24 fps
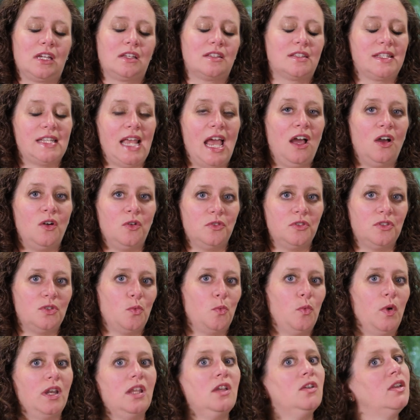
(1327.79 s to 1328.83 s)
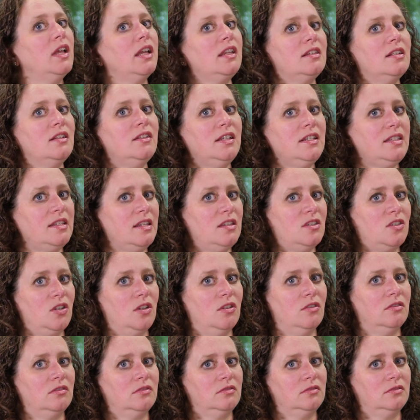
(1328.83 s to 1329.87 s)
Sound, what do you like to listen
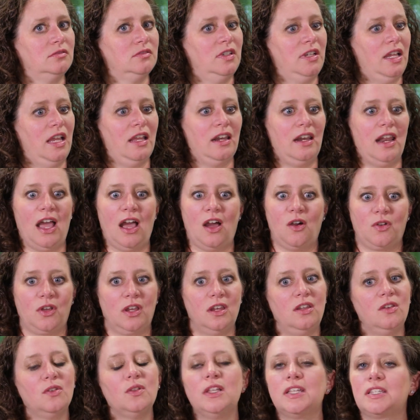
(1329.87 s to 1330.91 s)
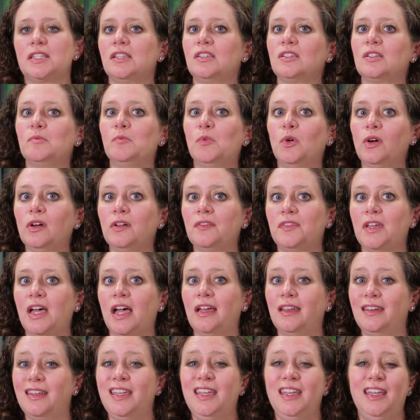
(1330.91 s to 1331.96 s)
to? And how can you listen to more of
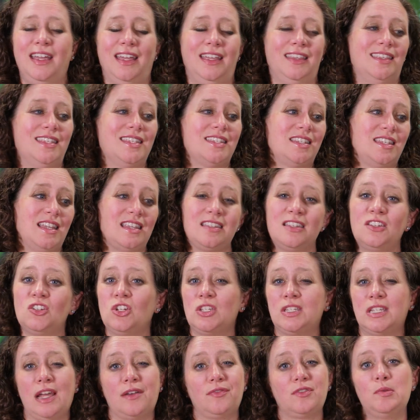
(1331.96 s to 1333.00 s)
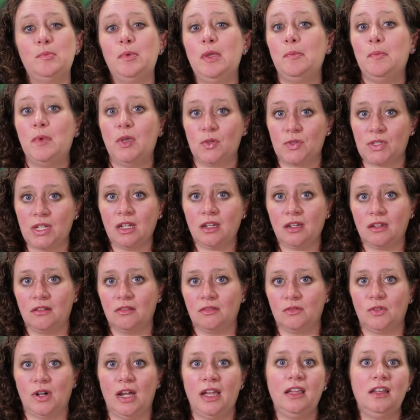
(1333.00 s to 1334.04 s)
that? And this doesn't just have to be music,
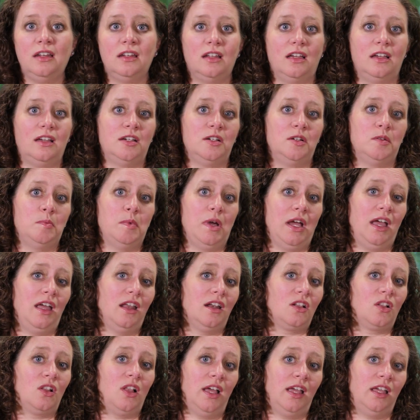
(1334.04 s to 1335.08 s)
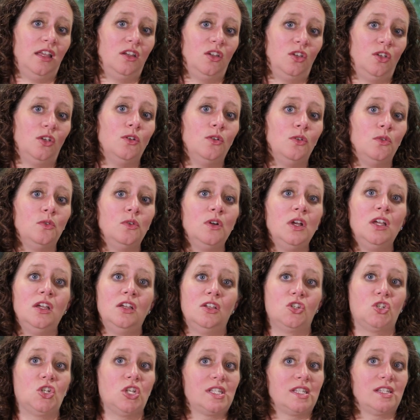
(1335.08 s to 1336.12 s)
right? I had a client who
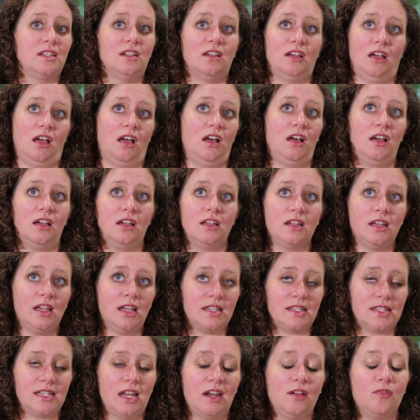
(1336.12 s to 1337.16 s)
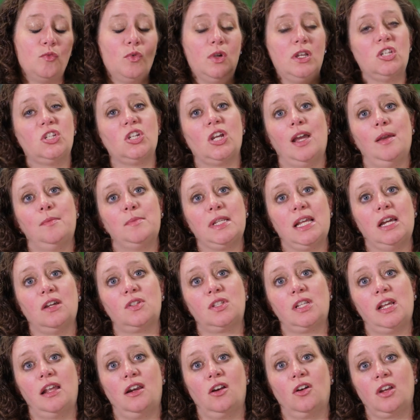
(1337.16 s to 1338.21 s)
just hung a set of wind chimes
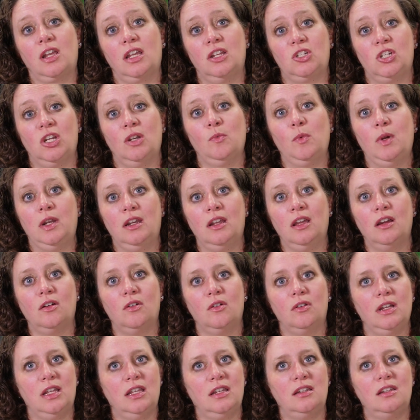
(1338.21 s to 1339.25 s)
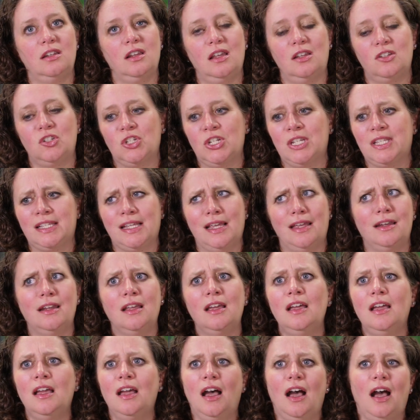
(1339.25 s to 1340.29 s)
outside her kitchen window, and she said,
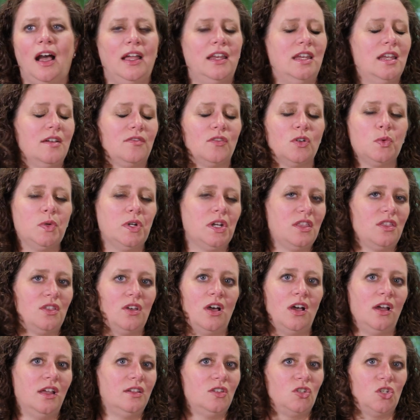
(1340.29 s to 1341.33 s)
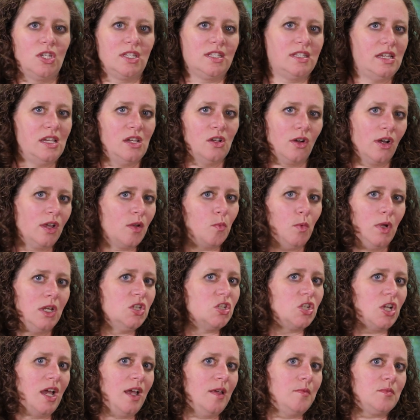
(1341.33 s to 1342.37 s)
I never would have thought just hearing
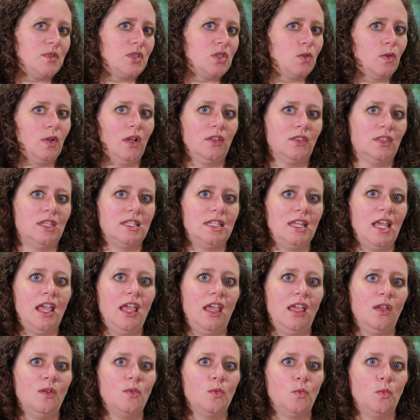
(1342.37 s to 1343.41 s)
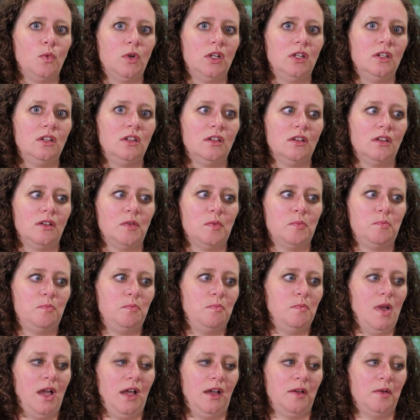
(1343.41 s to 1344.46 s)
wind chimes throughout the day would
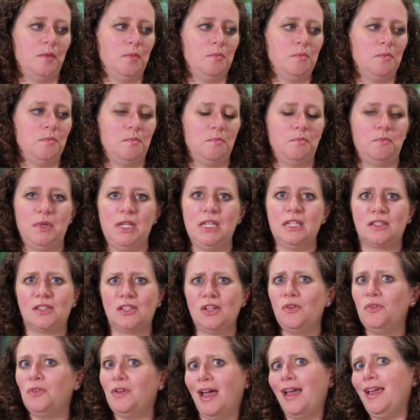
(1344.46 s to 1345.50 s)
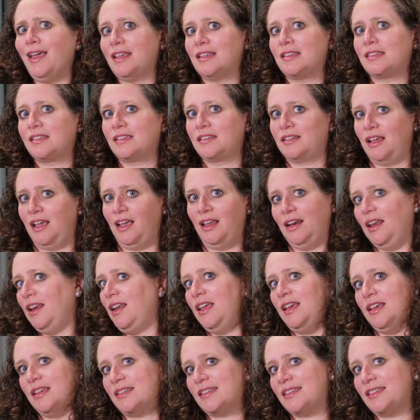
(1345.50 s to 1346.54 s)
be so nice, and it
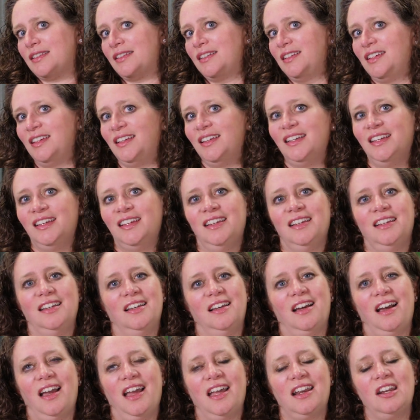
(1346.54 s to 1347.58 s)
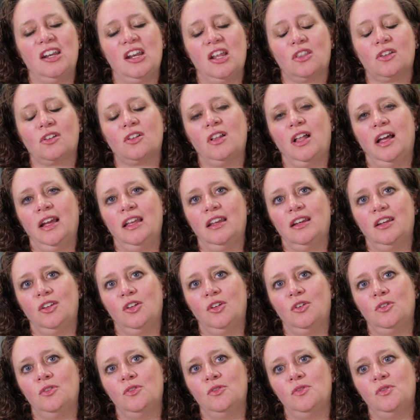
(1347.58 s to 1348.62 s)
is. I had another client
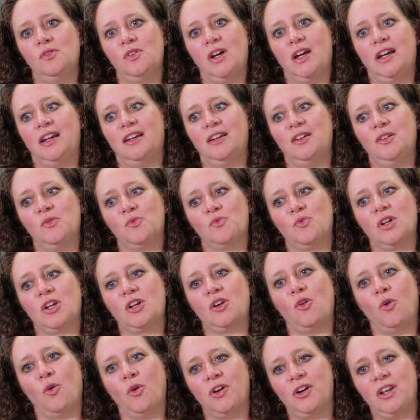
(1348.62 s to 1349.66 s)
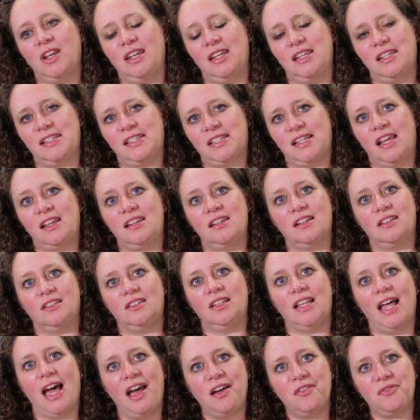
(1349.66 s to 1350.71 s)
who recorded his son
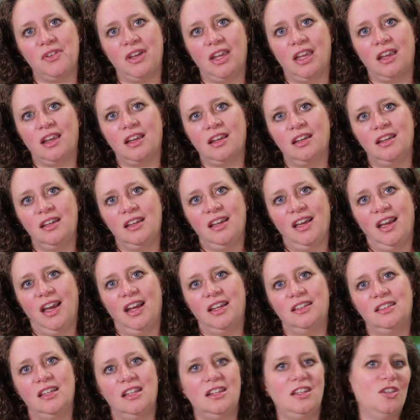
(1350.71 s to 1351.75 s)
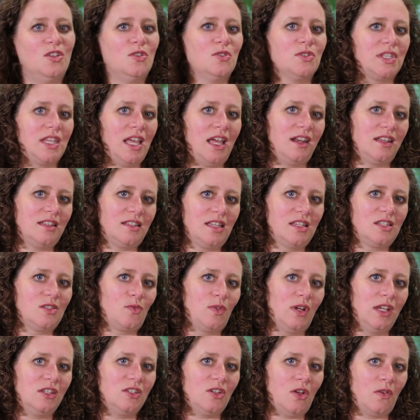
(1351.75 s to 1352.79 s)
laughing and then used that as his
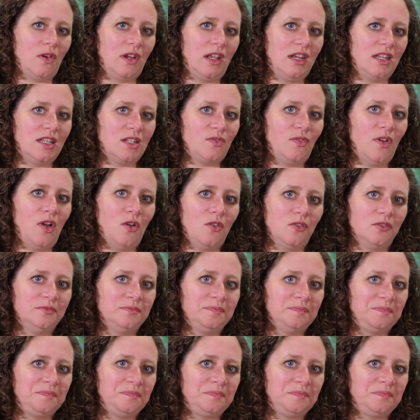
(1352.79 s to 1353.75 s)
ringtone on his phone.